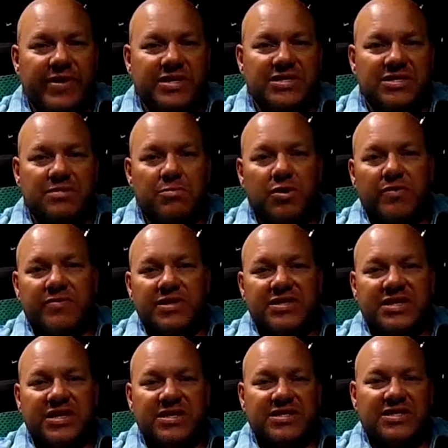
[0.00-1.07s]
fixing to move to
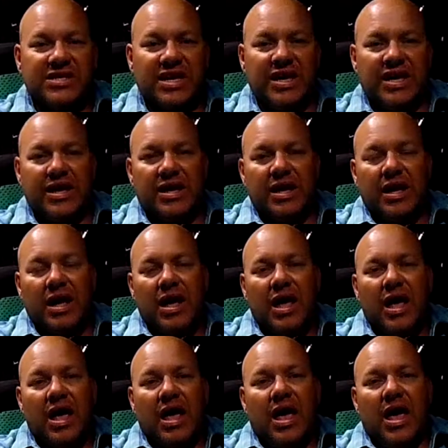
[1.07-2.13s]
Tennessee,
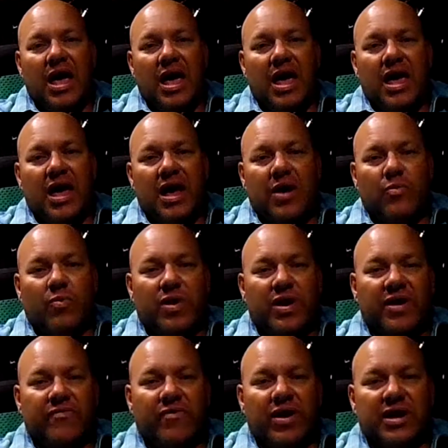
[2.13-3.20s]
and
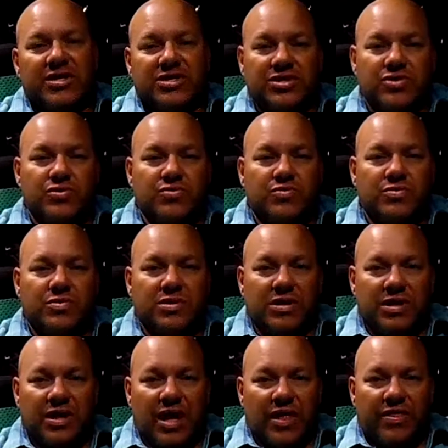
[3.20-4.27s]
whenever I do,
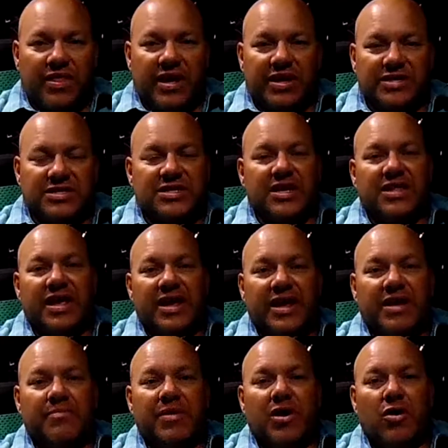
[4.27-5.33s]
they said they
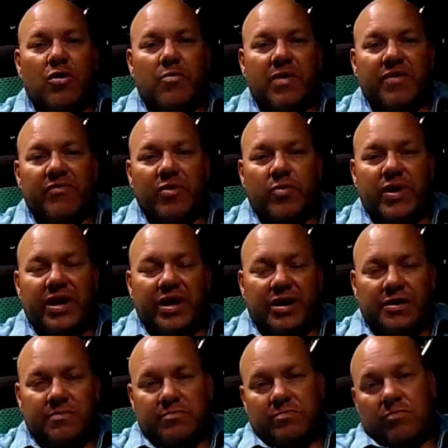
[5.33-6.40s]
can get me home every week.
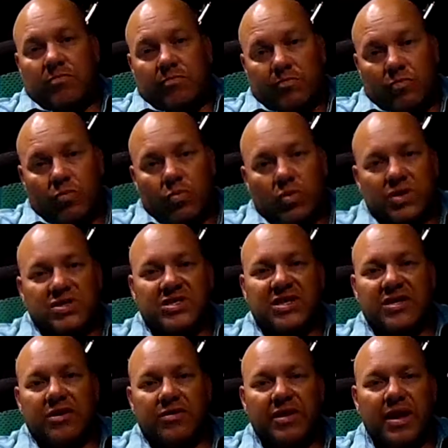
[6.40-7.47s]
We'll
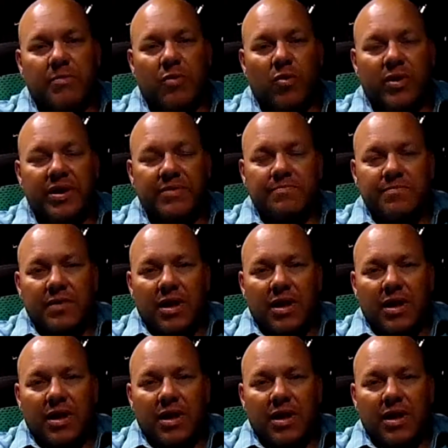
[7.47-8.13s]
see on that point.